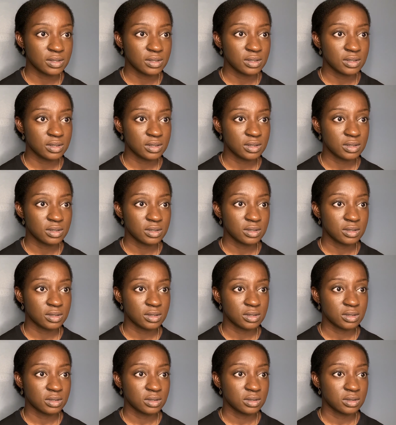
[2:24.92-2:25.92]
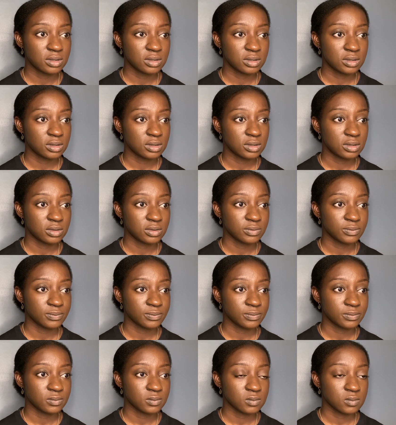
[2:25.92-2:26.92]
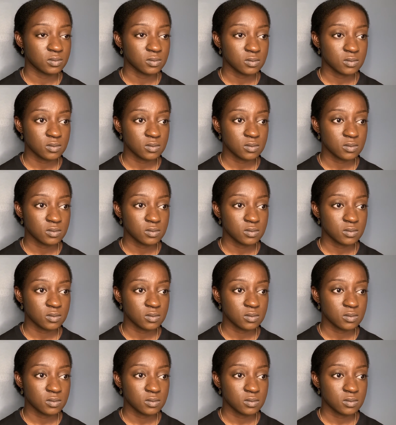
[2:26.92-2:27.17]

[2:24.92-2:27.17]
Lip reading: (silence)